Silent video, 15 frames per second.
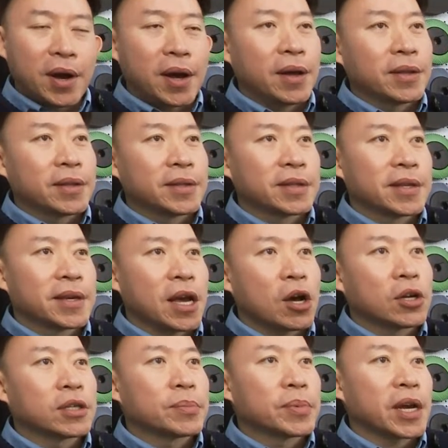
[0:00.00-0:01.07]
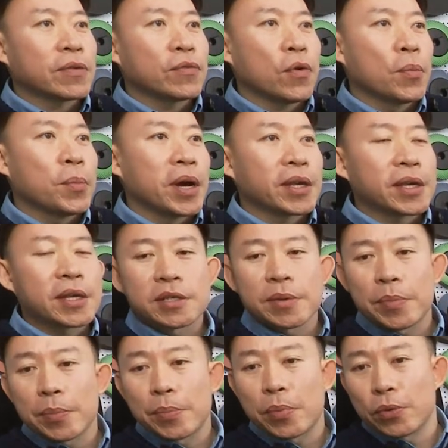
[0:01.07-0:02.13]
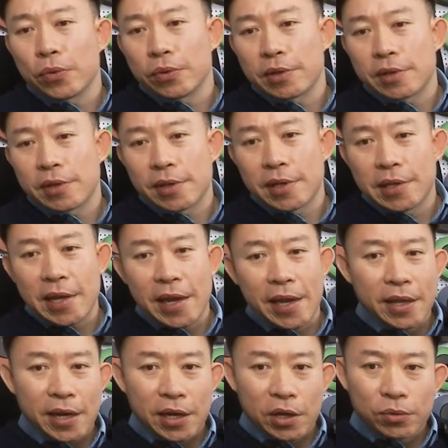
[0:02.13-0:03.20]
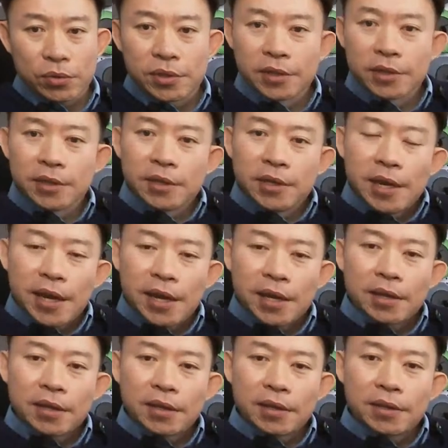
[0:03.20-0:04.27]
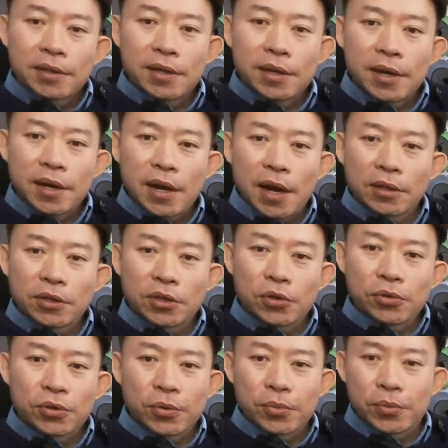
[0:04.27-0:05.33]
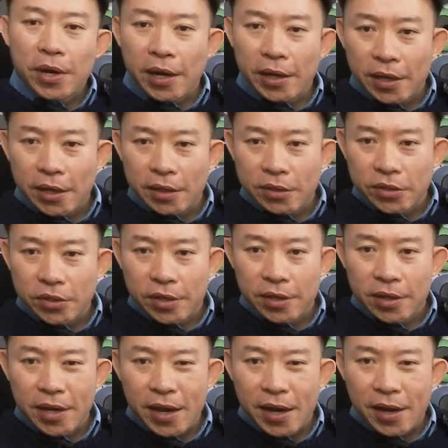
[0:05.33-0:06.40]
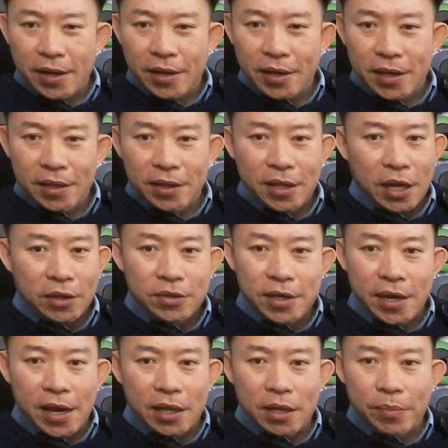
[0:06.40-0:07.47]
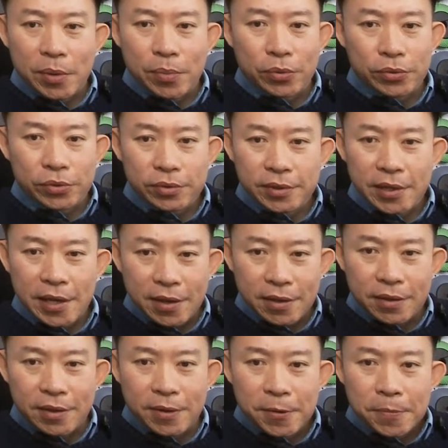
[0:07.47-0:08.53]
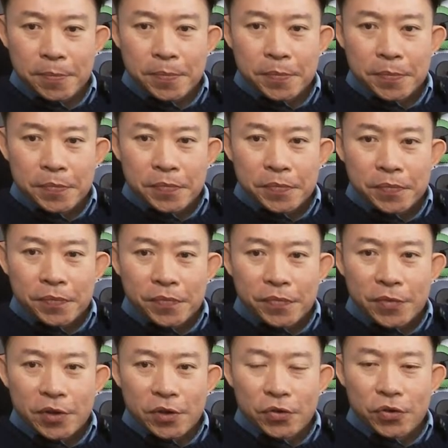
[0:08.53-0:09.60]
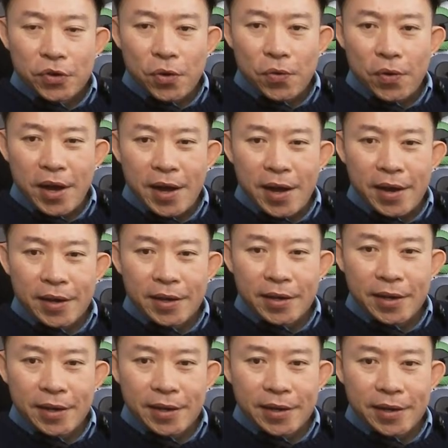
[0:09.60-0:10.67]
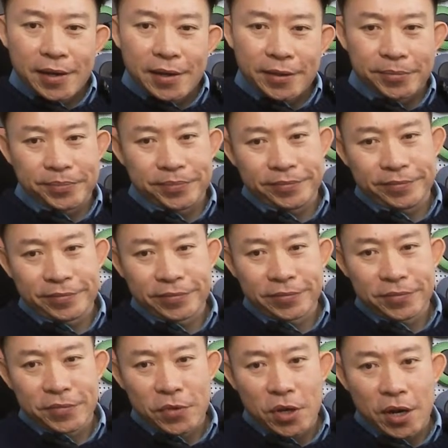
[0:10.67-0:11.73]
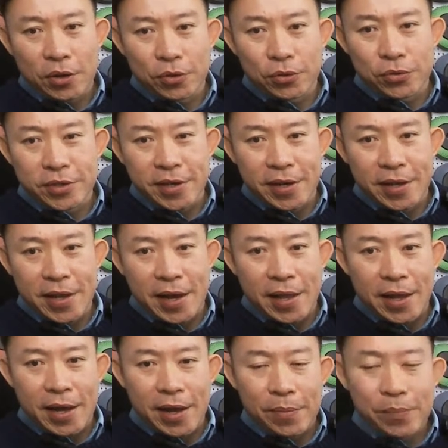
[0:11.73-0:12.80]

On the other platform, I can see people in and out, and on YouTube, I cannot see any people in. So how do you say that?